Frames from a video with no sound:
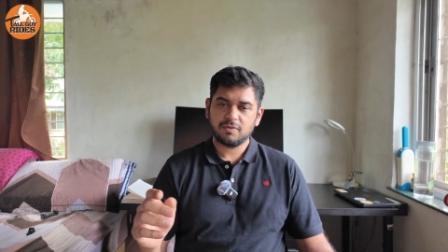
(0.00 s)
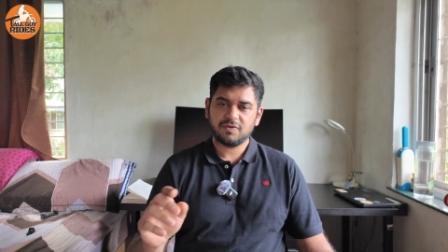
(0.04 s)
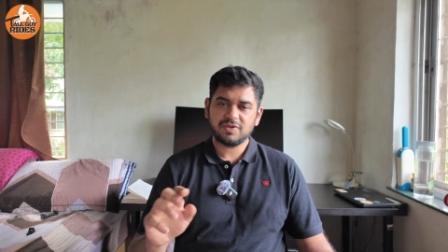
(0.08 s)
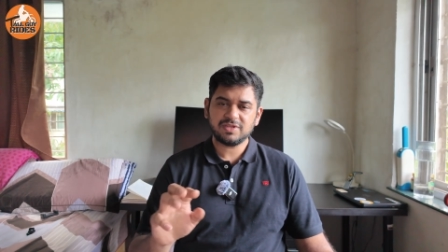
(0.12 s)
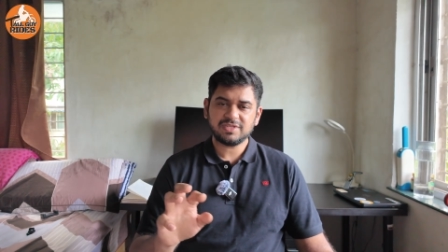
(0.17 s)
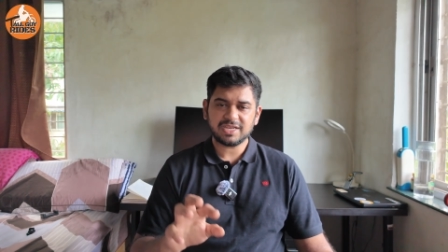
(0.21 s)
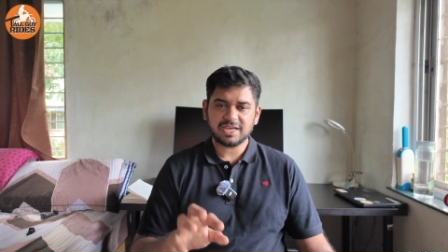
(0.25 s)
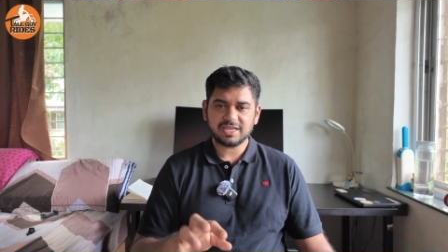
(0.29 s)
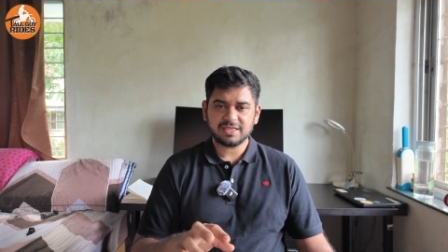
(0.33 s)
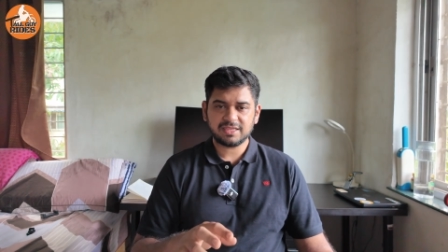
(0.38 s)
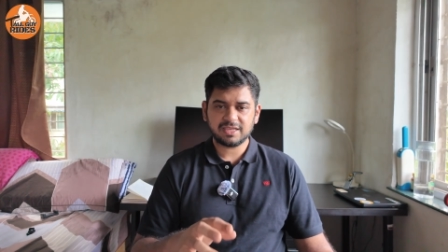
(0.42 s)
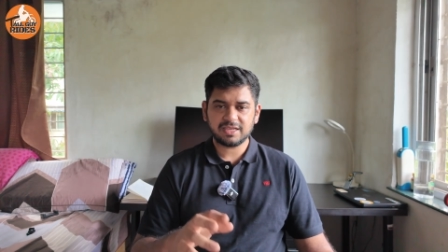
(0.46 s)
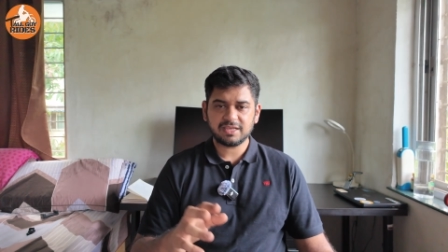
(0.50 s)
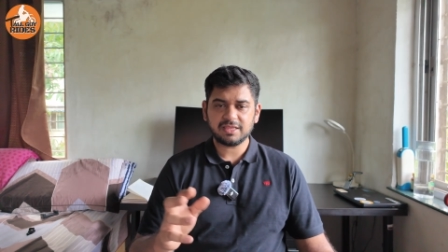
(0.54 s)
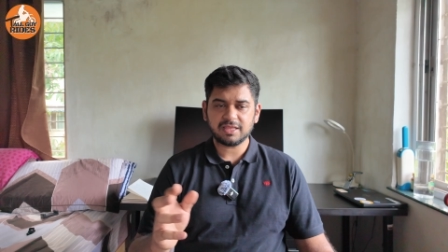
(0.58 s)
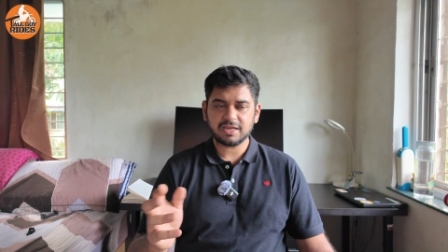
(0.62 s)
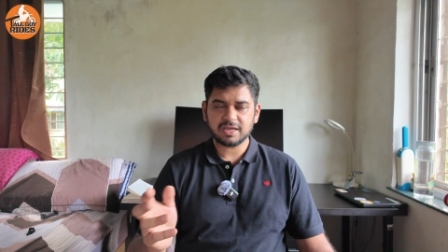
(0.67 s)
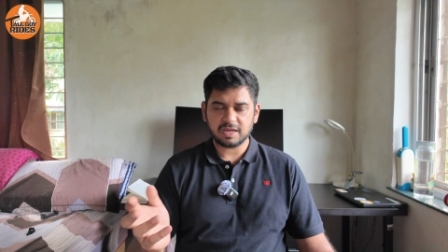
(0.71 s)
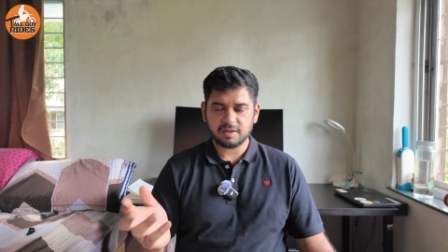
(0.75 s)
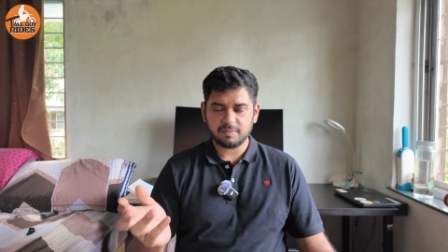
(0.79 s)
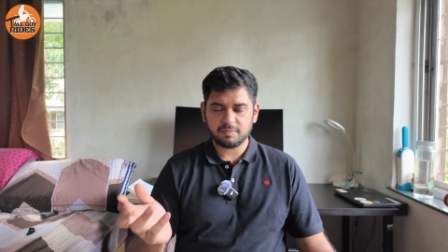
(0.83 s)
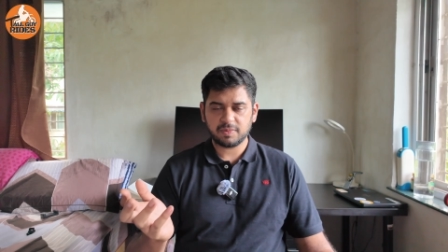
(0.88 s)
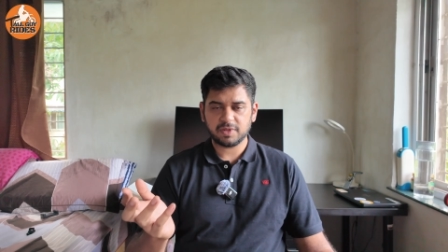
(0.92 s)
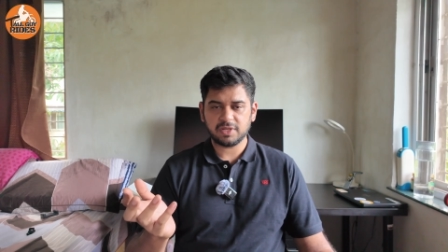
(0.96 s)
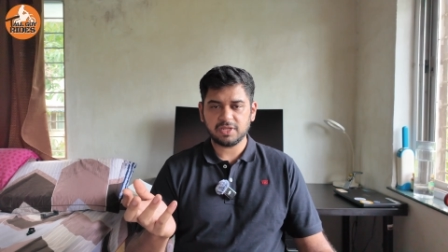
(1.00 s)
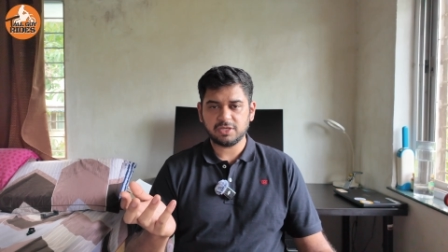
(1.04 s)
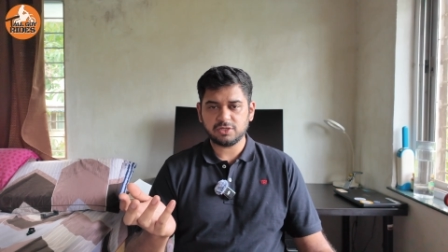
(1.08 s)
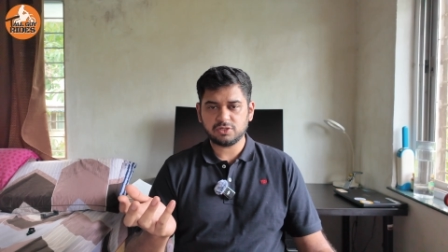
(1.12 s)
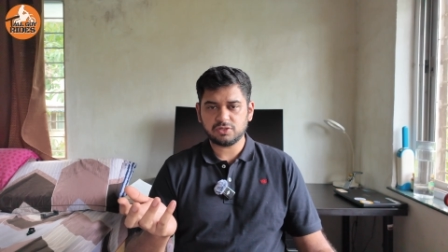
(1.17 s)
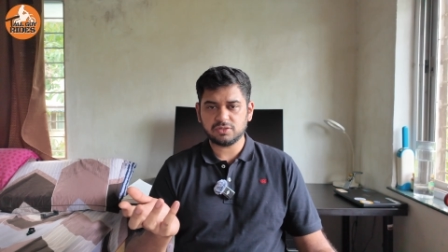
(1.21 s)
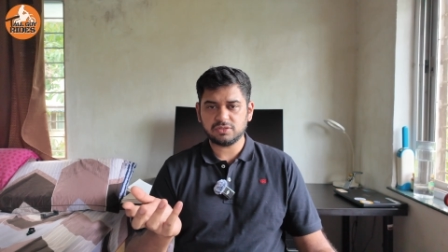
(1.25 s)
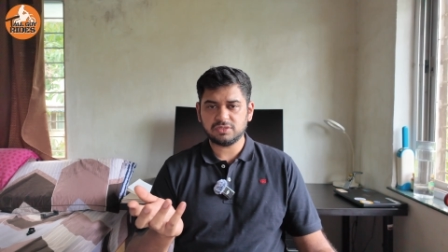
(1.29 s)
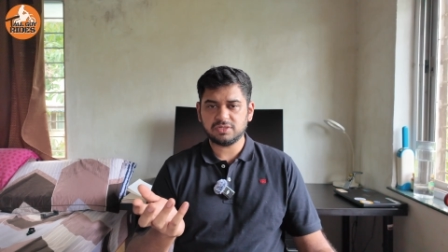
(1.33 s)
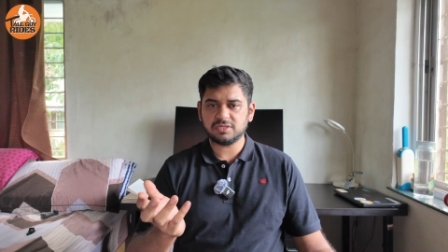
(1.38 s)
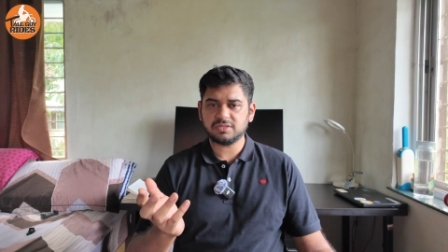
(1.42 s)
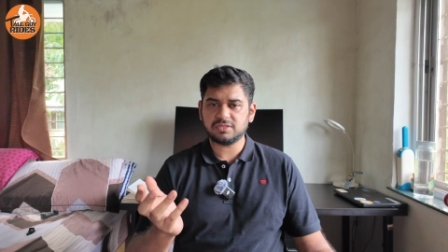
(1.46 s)
which I think the company
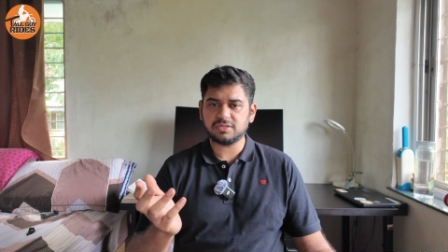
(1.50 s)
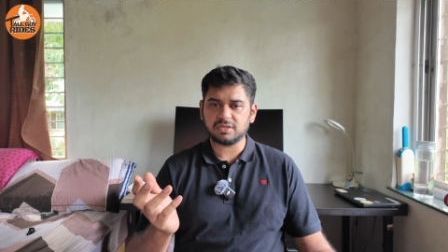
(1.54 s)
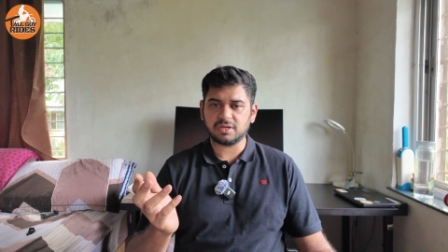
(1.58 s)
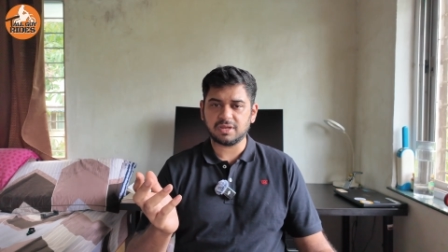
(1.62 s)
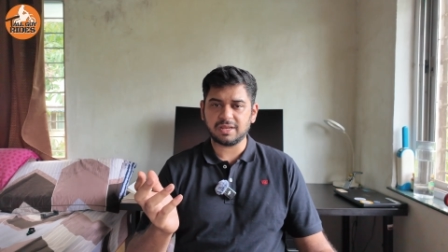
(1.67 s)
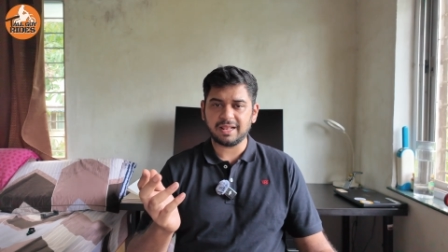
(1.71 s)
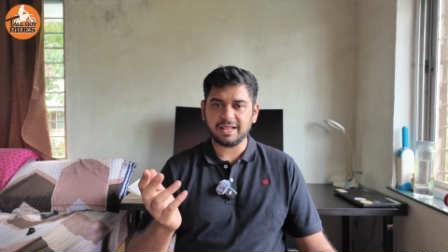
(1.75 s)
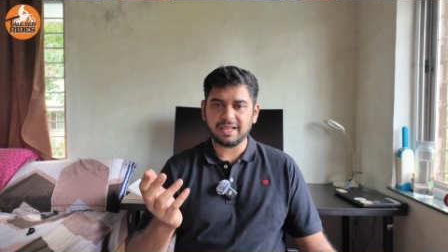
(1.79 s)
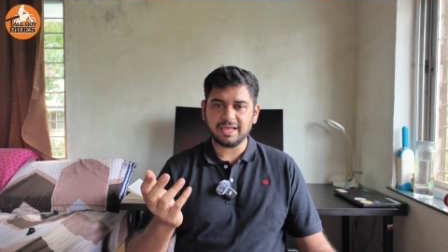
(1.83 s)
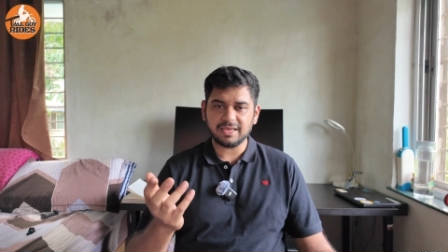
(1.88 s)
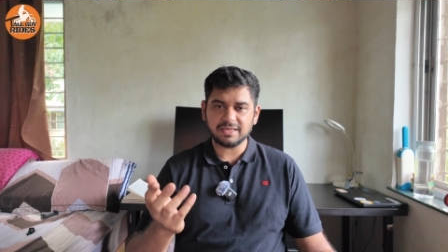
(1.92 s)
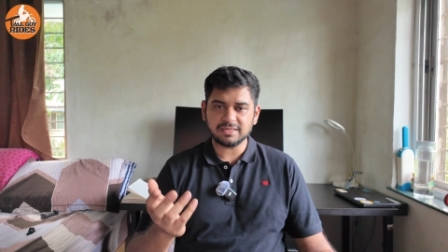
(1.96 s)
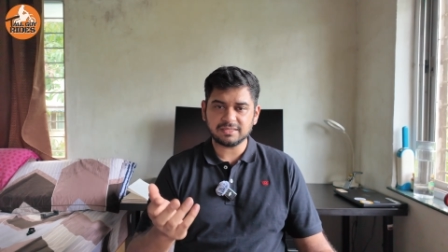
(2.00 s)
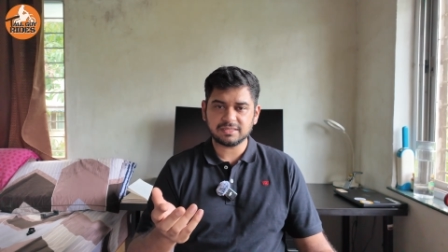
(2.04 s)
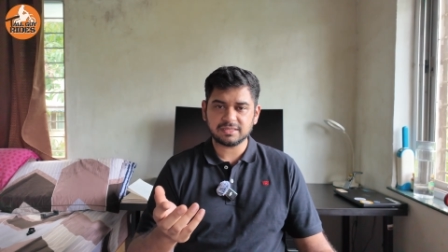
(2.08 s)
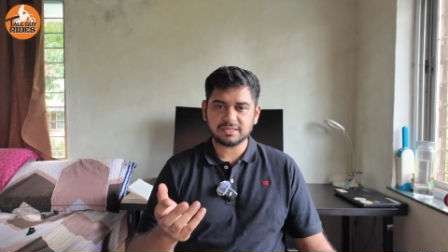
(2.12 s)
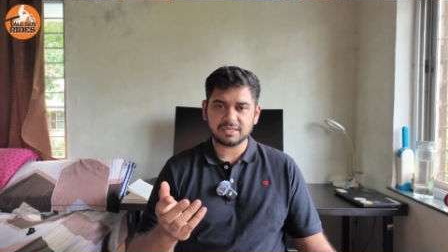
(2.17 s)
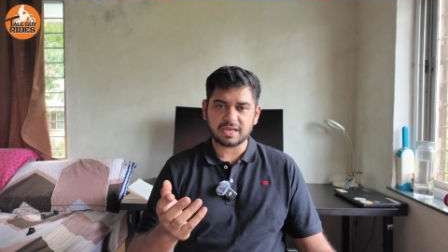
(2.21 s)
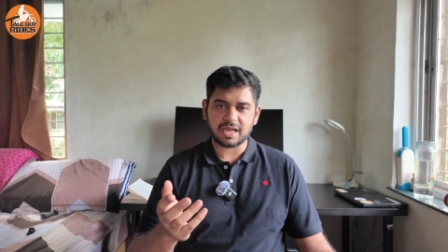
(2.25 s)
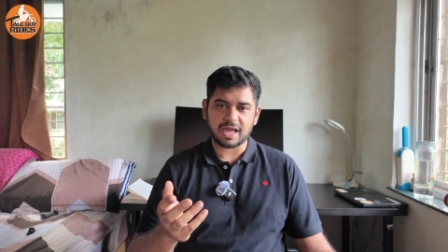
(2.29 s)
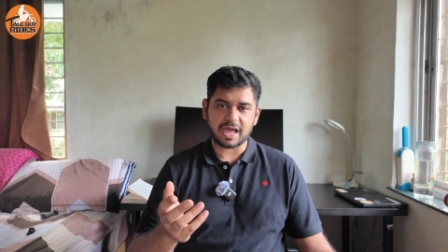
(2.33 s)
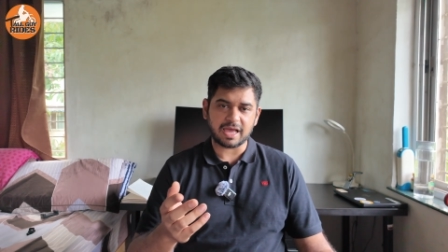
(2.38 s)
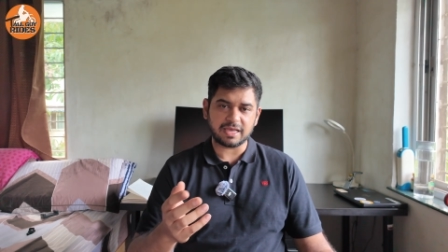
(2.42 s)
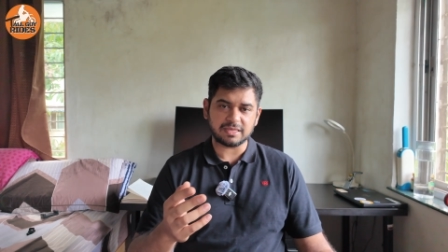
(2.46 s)
should just release